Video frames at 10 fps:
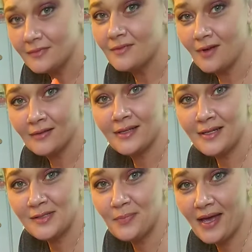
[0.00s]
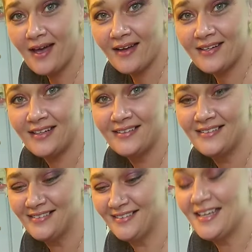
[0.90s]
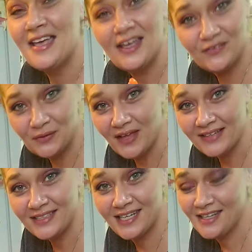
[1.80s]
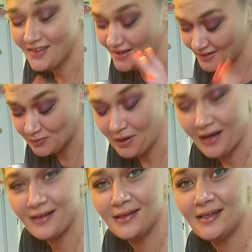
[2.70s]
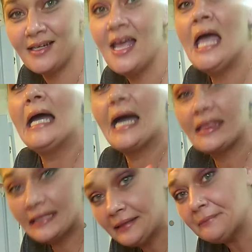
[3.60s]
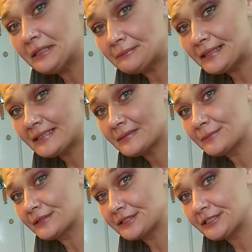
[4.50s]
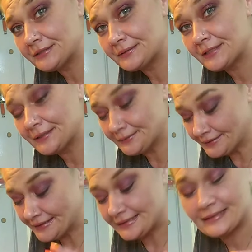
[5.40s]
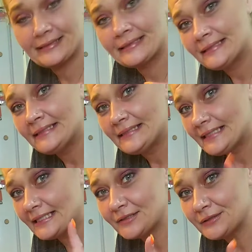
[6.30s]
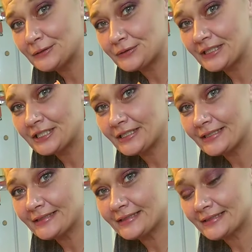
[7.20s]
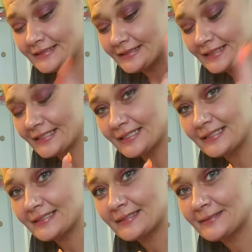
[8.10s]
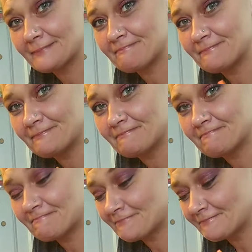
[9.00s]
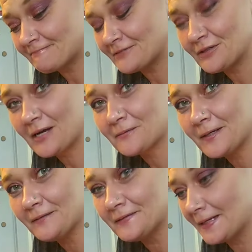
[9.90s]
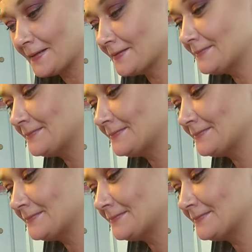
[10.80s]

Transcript: Not that it's bad. If you like tequila, it's probably good. I think I'm going to buy some orange juice, though, because I don't do straight shots unless it's Crown Royal vanilla.